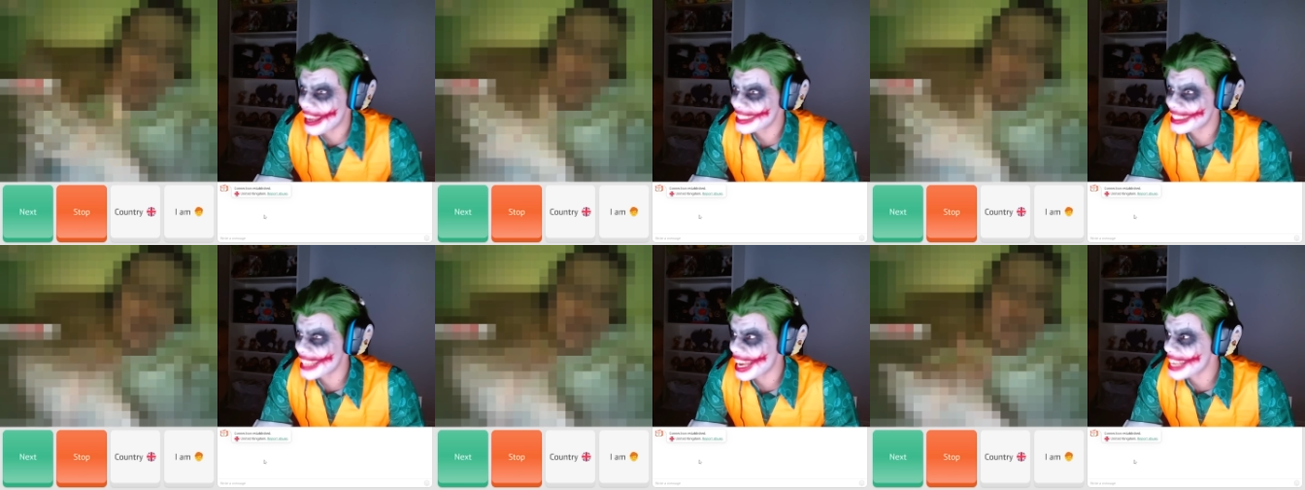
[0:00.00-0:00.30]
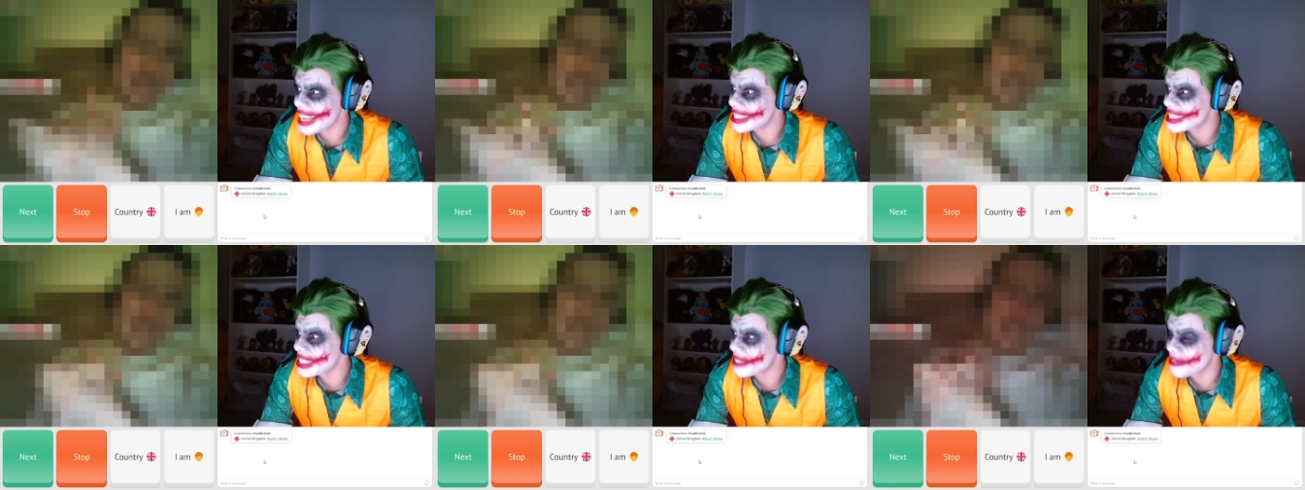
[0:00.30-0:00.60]

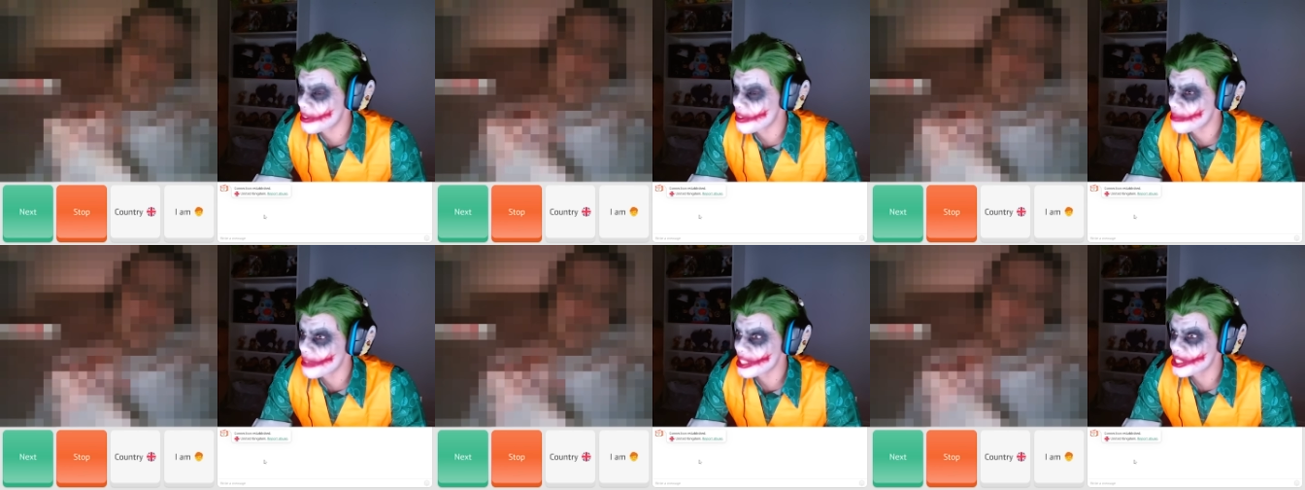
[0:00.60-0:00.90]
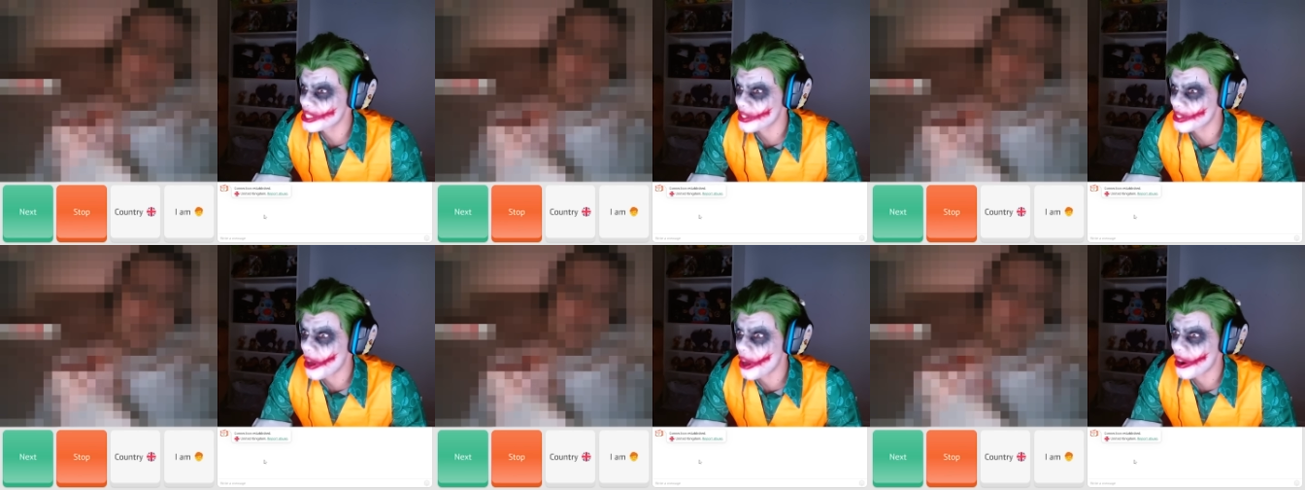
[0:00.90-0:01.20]
fantastic um, for
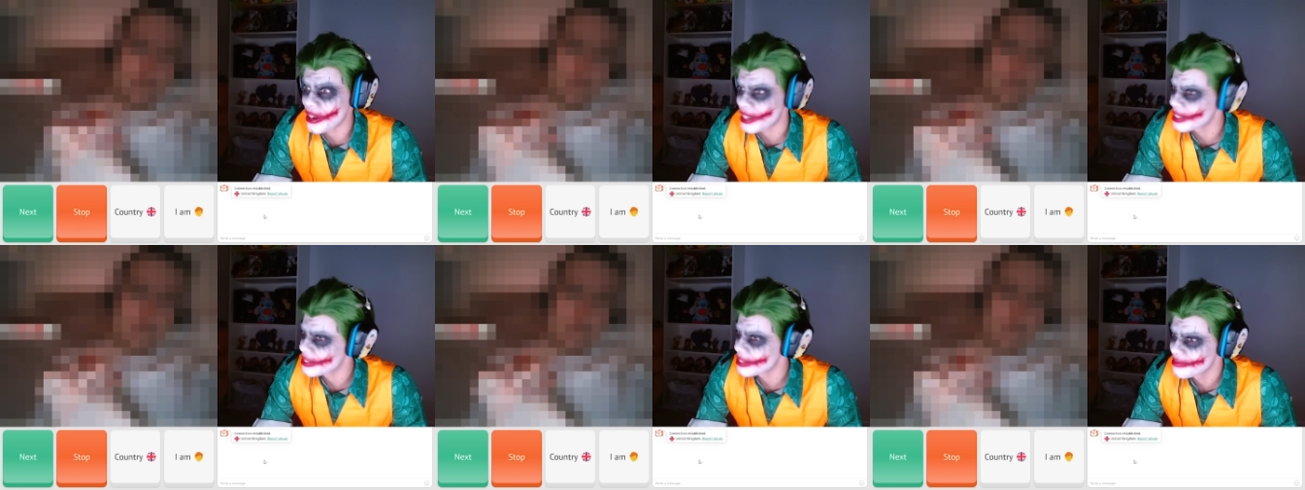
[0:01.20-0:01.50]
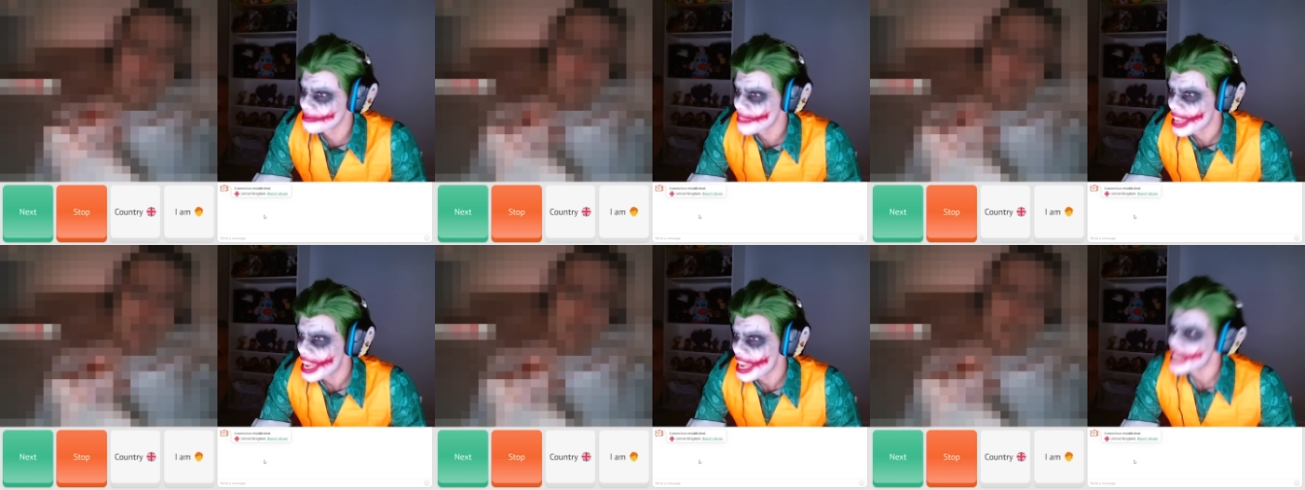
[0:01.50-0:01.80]
much longer.
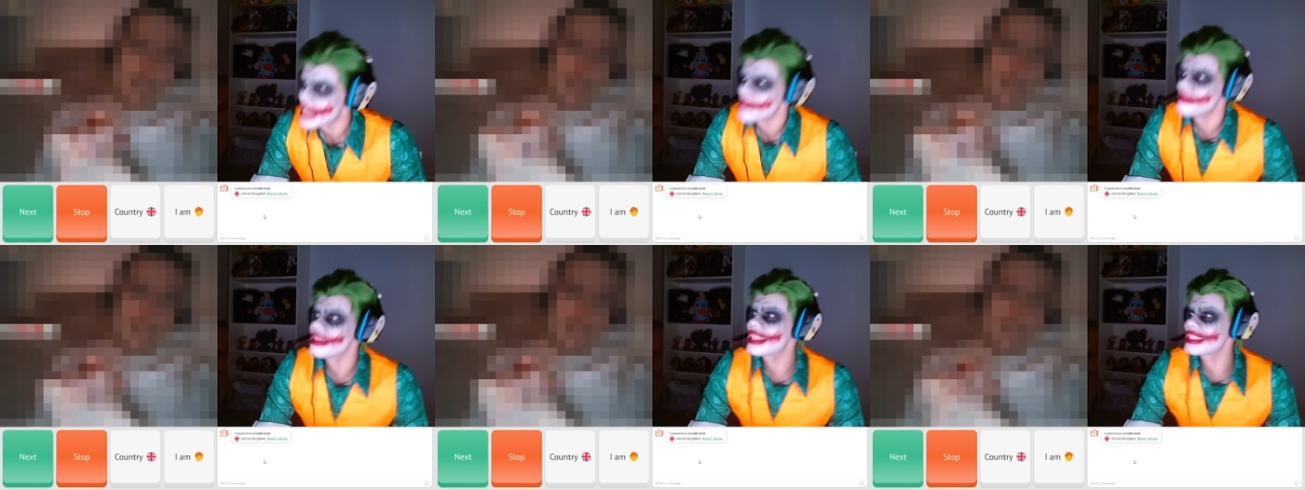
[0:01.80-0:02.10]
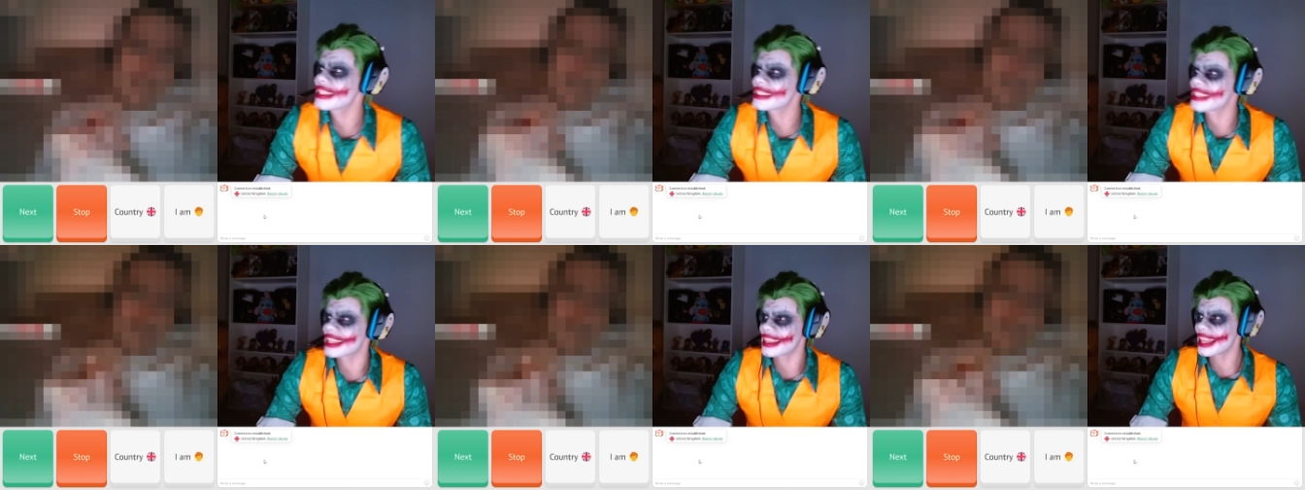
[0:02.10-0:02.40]

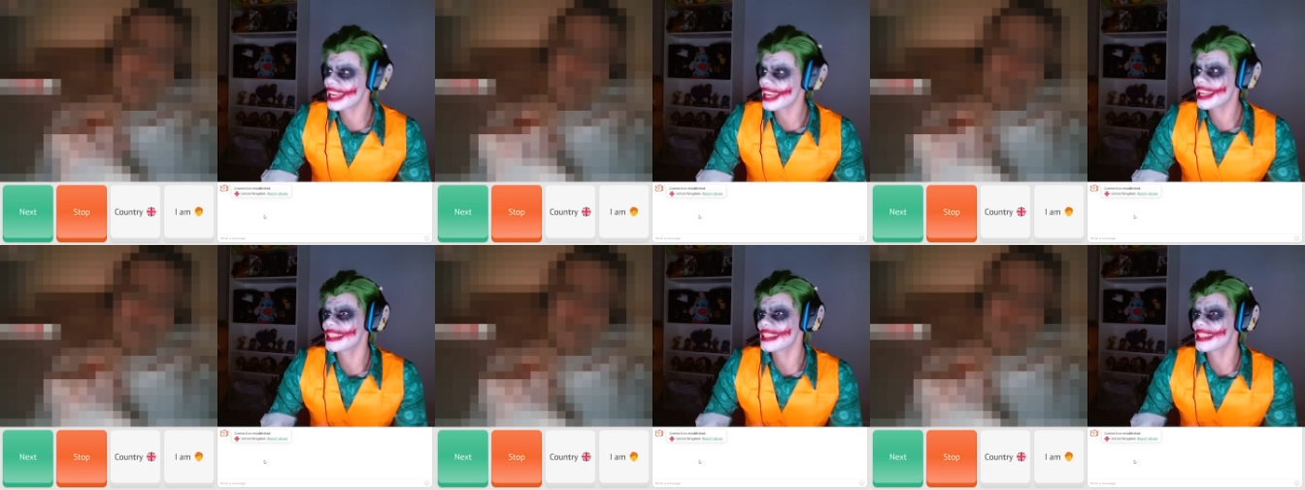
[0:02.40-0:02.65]
Because the thing